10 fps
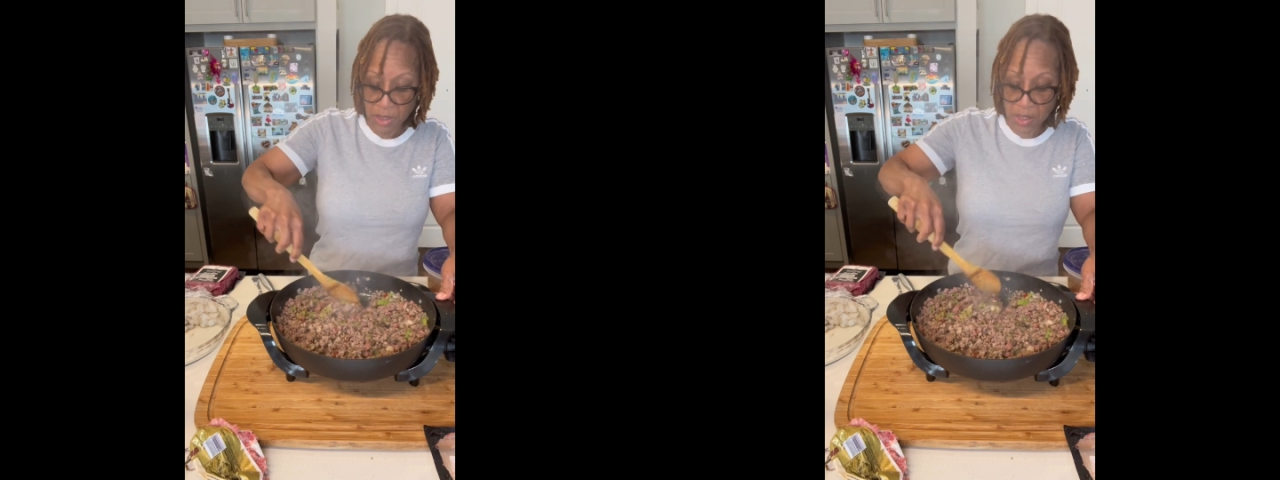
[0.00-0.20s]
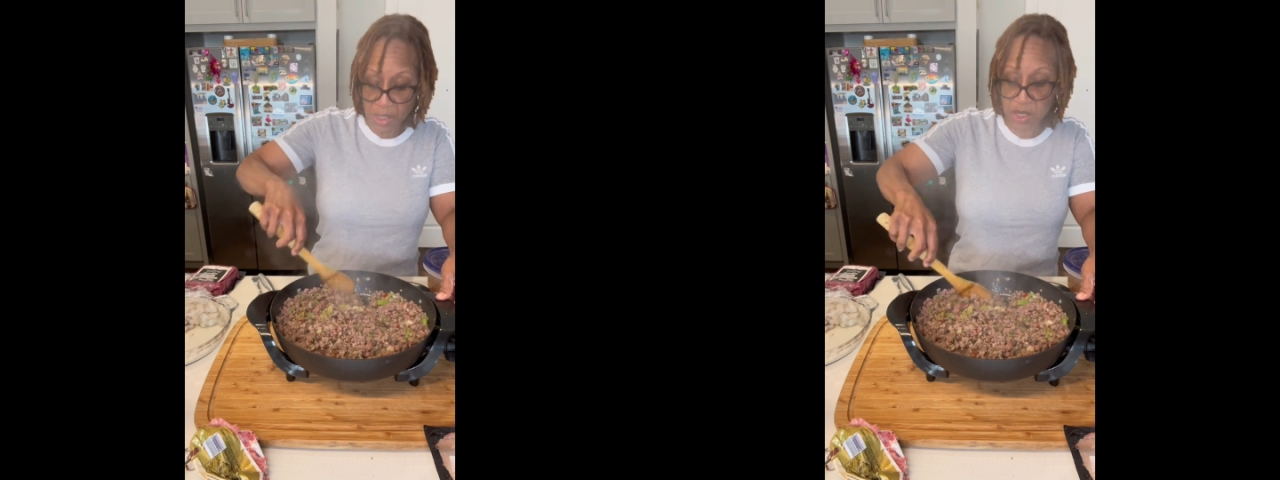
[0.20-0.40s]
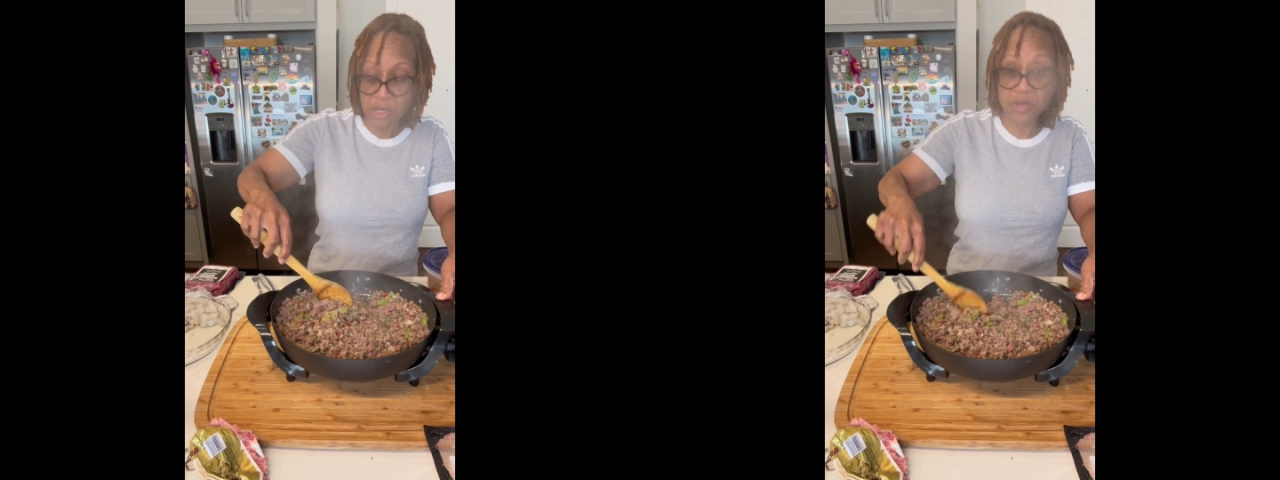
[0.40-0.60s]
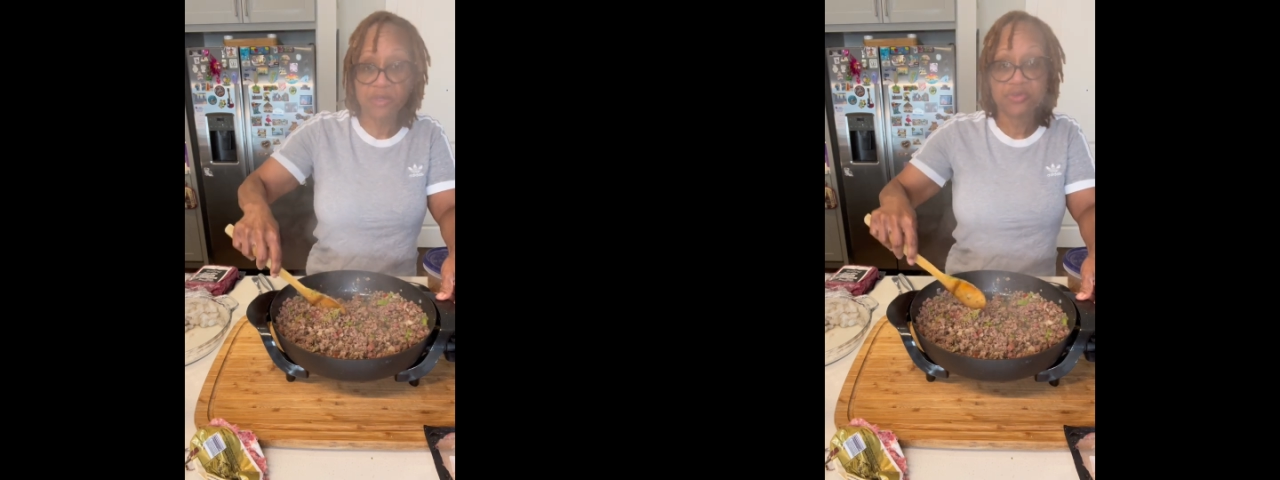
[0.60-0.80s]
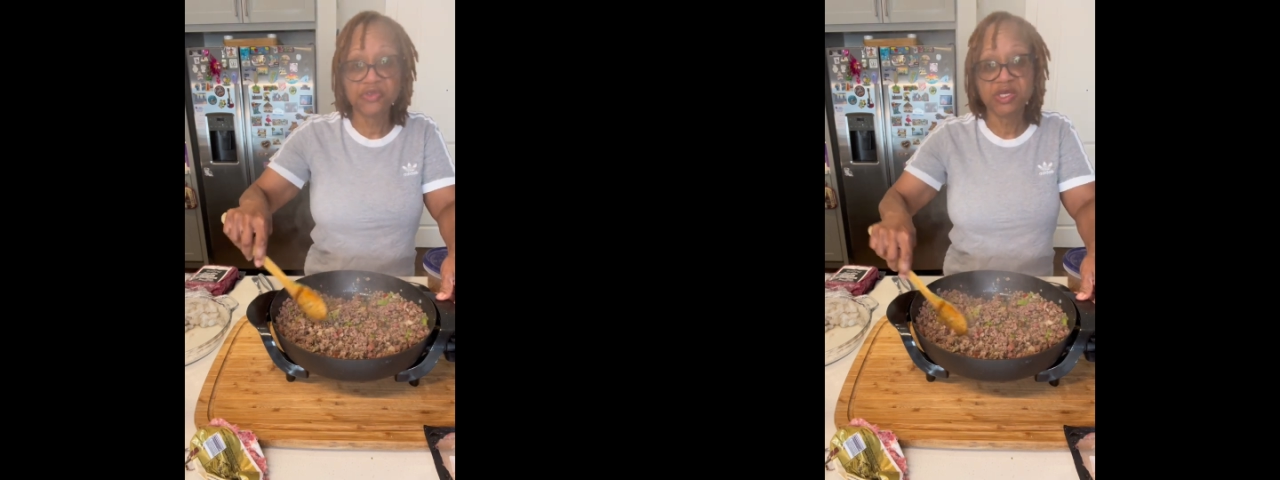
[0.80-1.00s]
And here
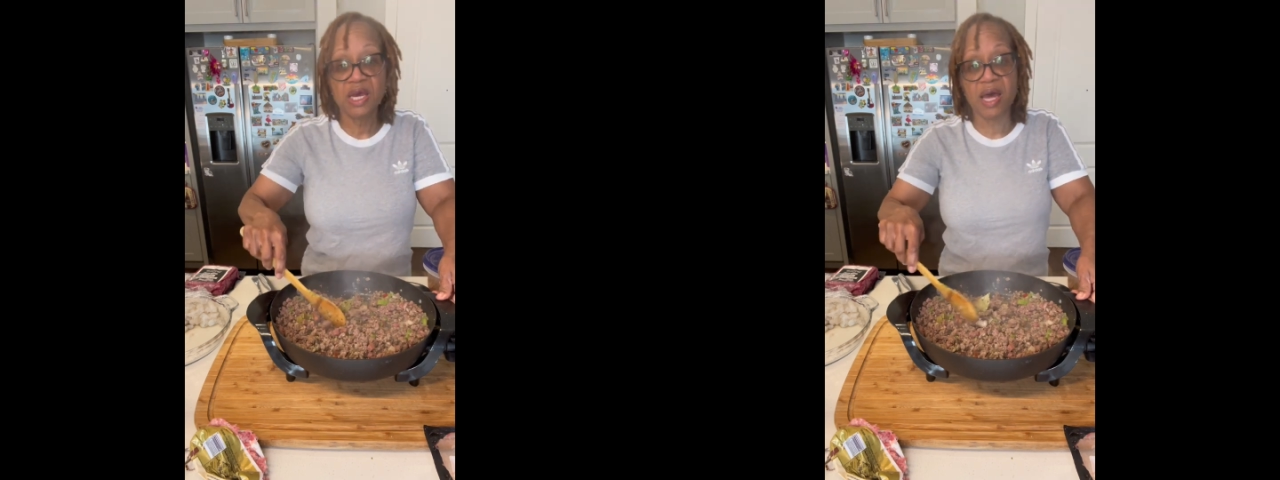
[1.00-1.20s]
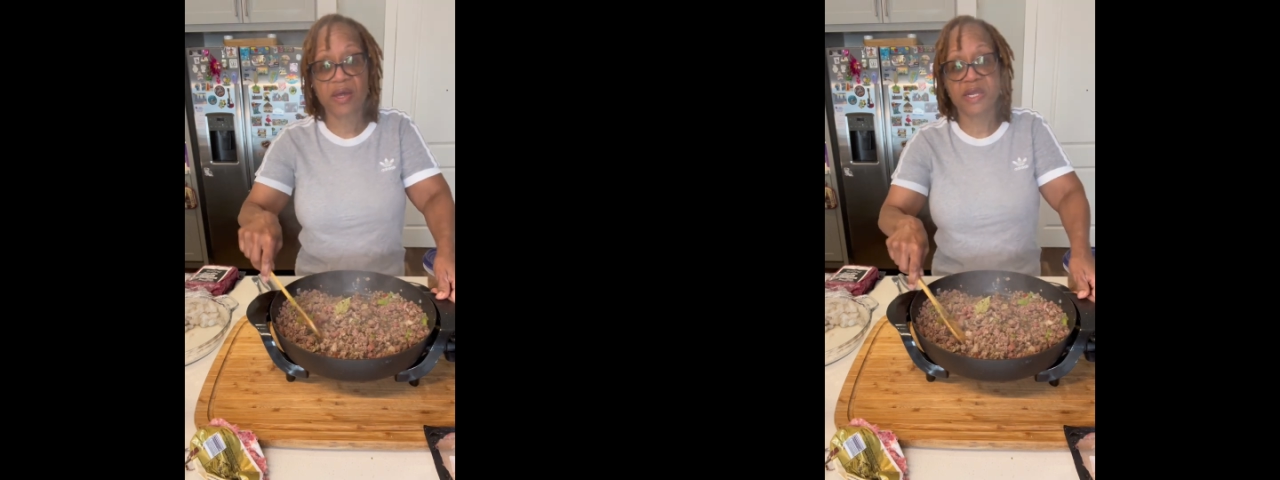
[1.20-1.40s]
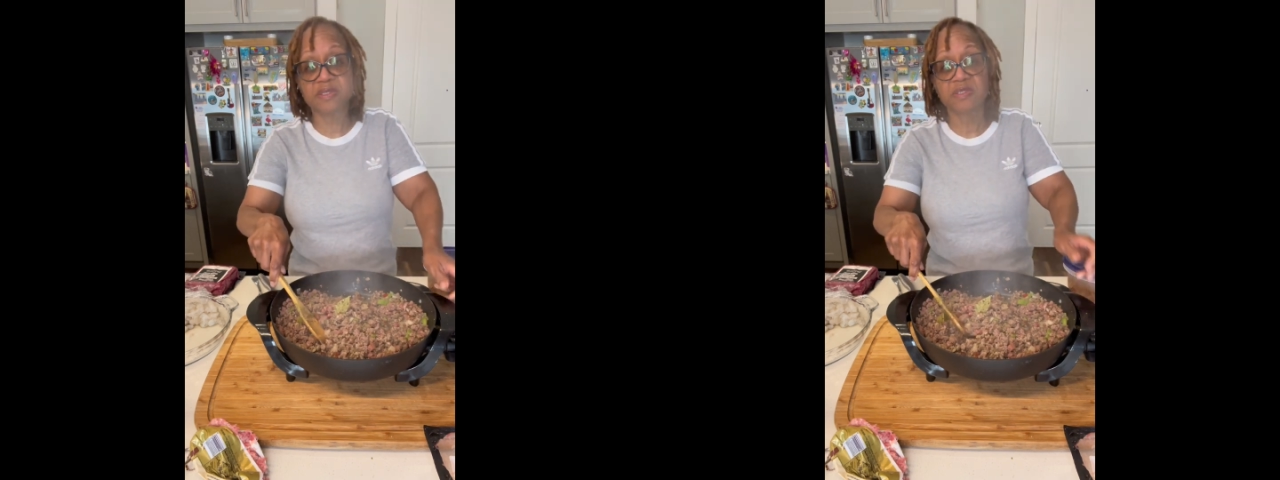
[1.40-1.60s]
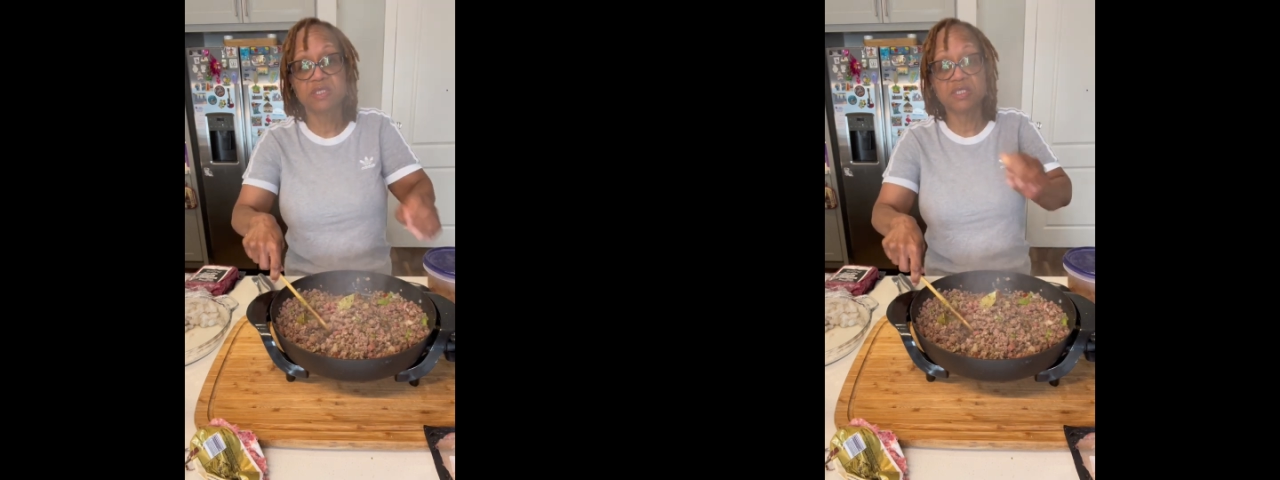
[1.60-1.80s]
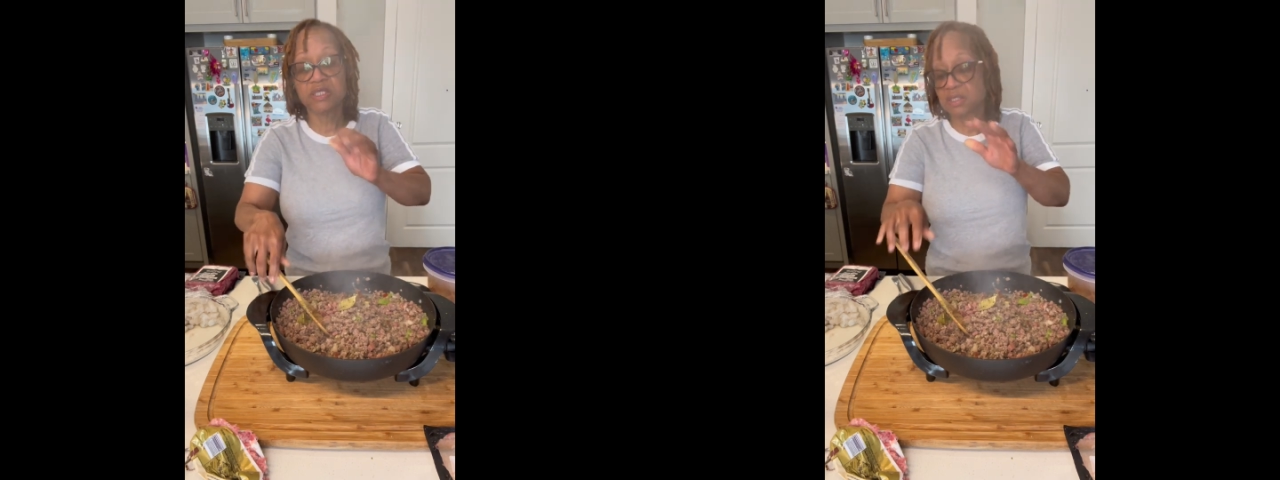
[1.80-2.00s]
you see how that's
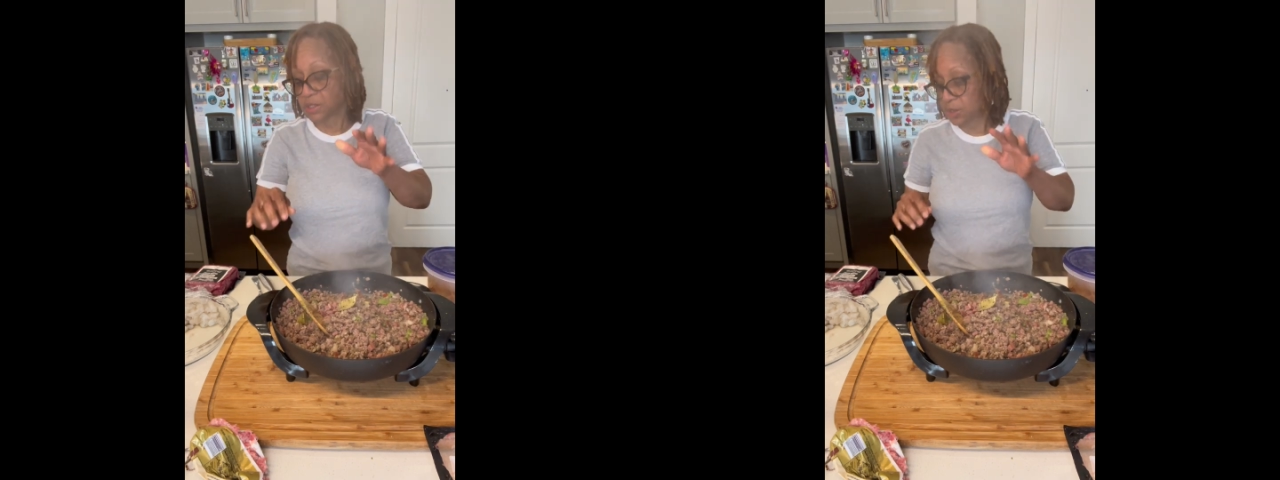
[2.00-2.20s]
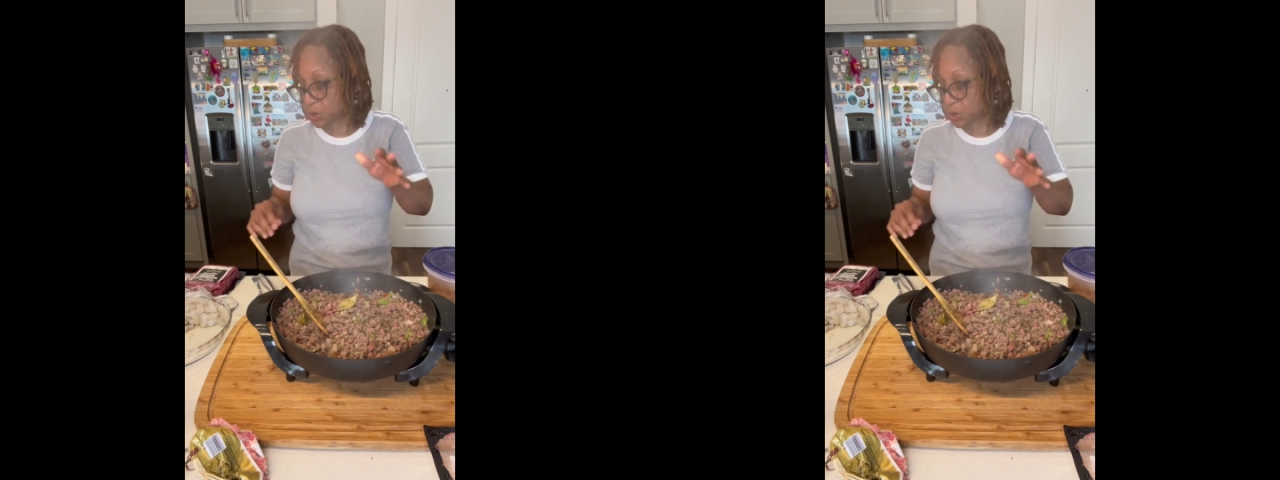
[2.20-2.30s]
looking good,